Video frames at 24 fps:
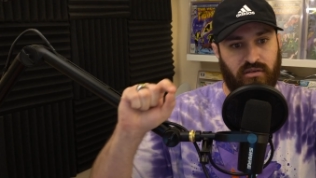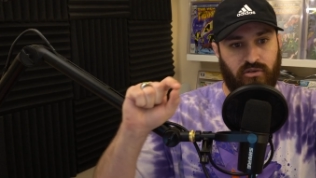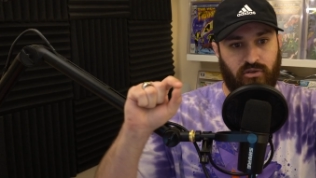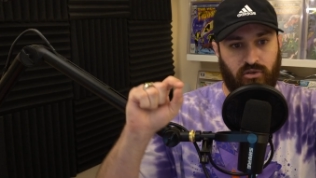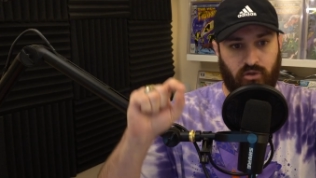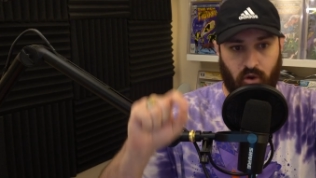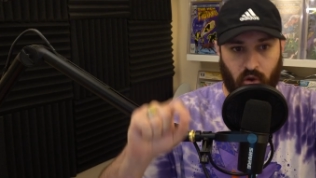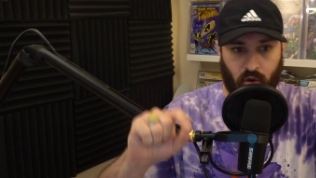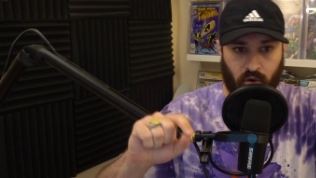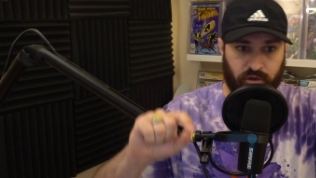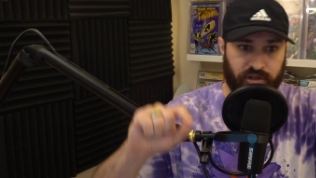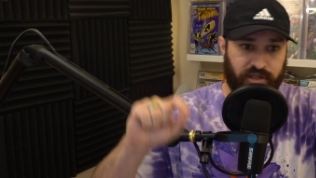
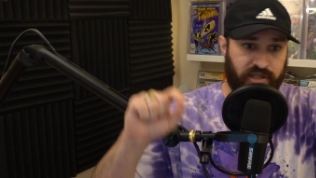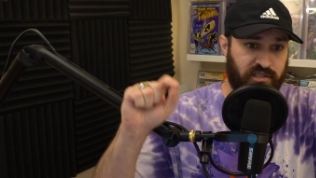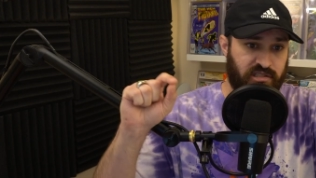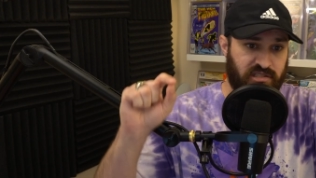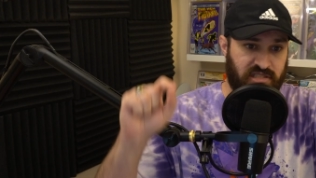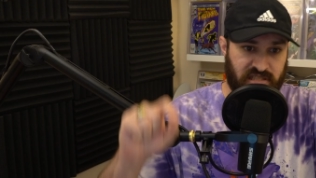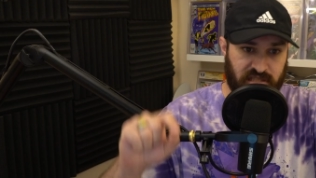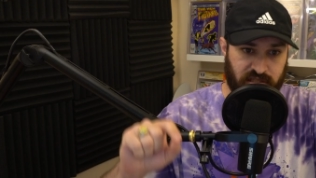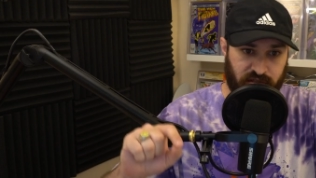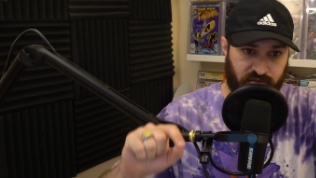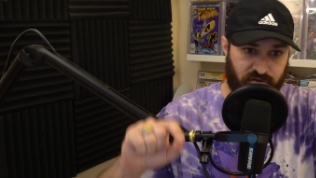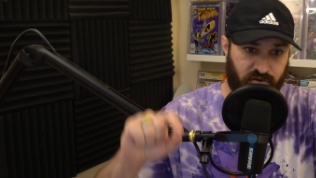golden
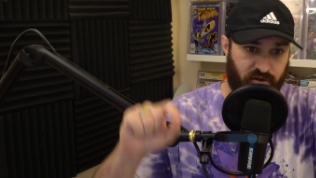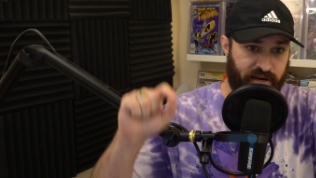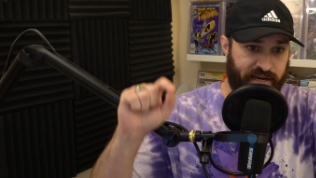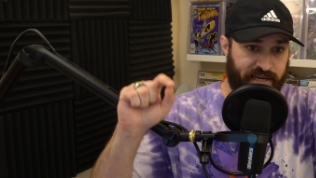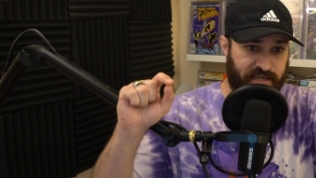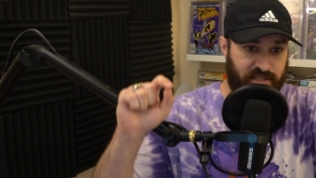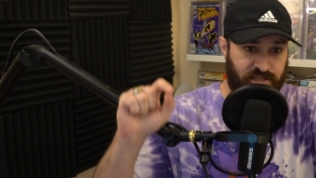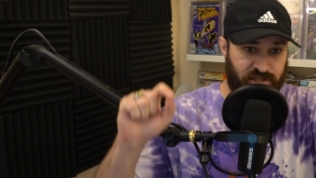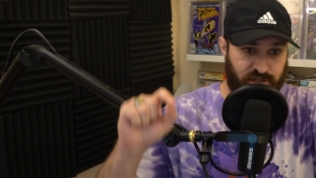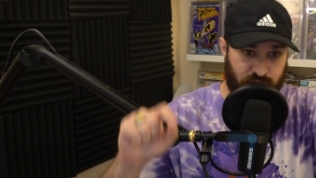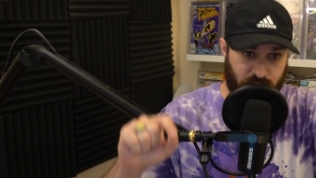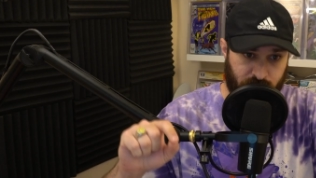silver
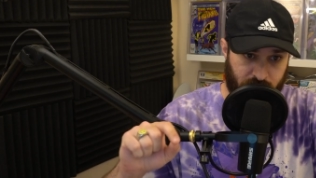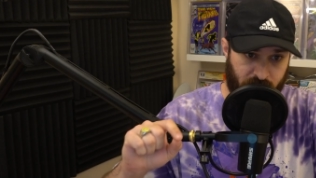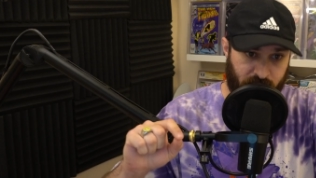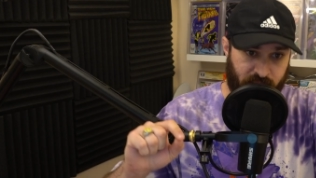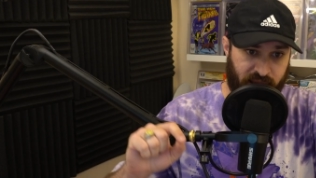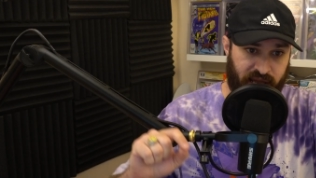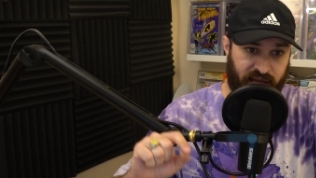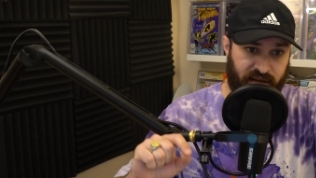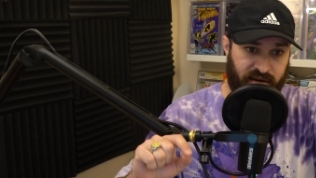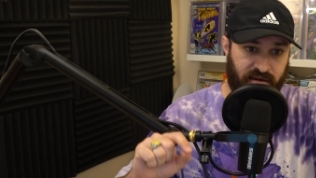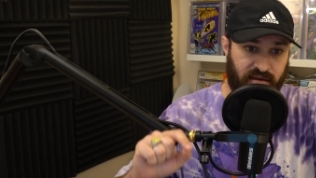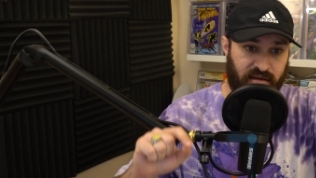age
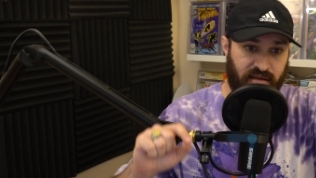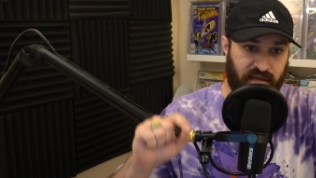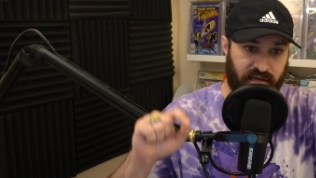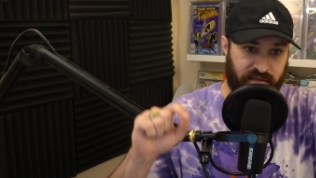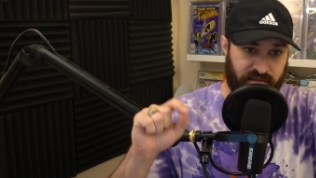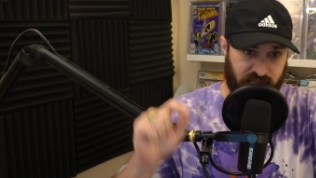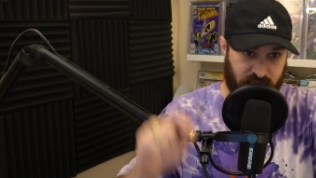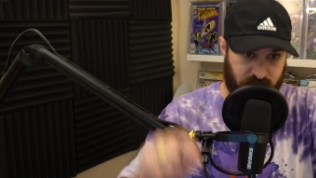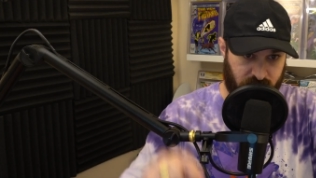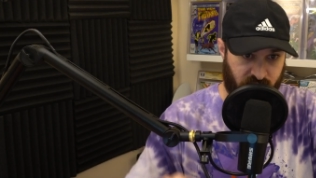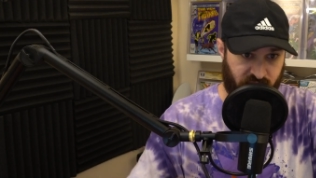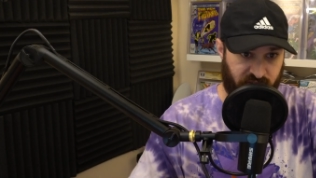Superman in
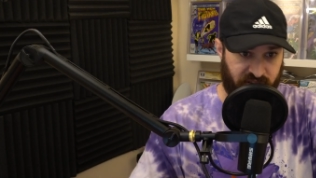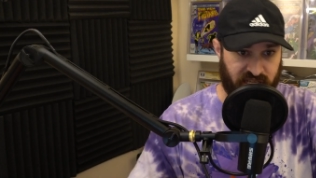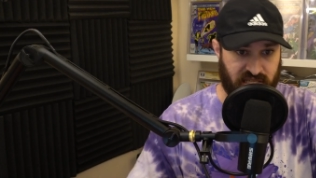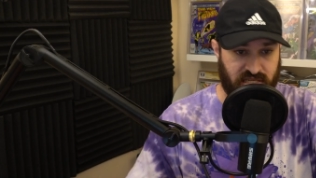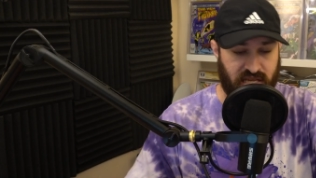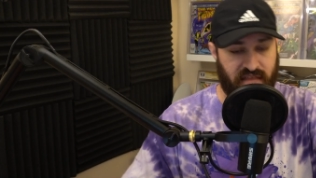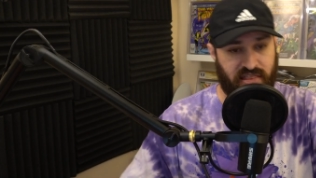these movies.